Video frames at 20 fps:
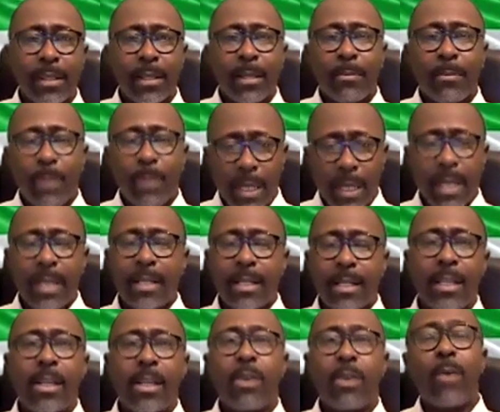But
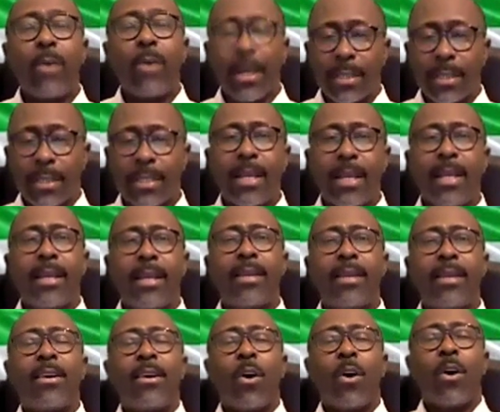lately, we are seeing
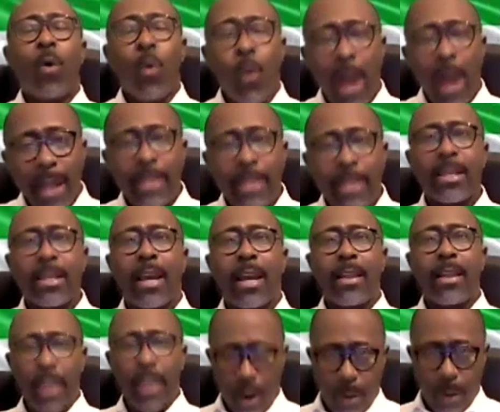quite
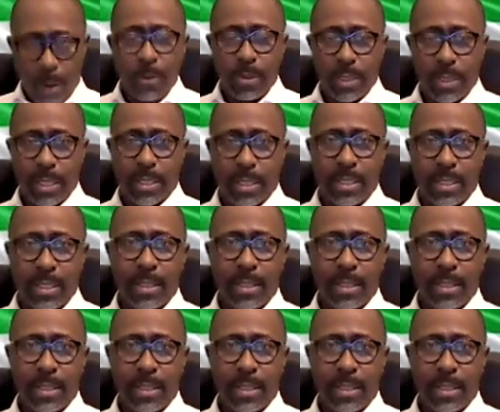the opposite.